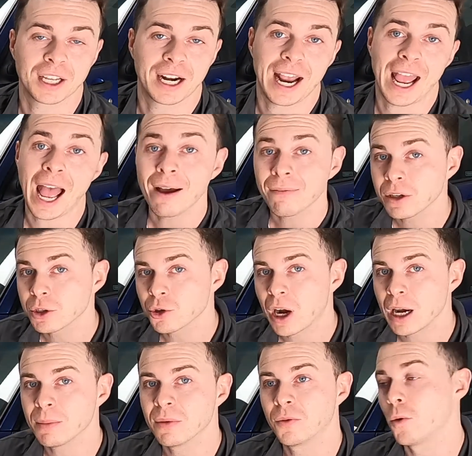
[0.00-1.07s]
haven't tried
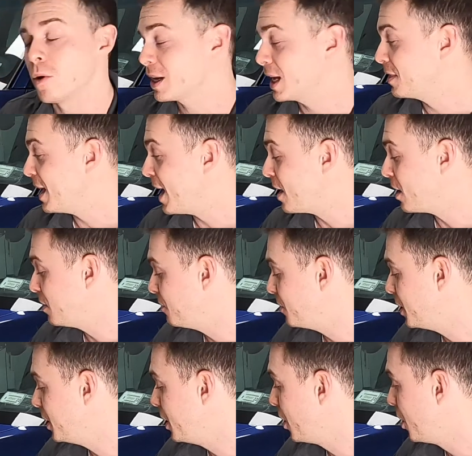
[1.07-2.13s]
before and get that on
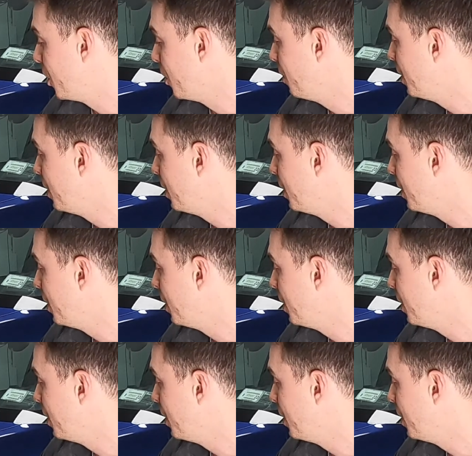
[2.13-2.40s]
video.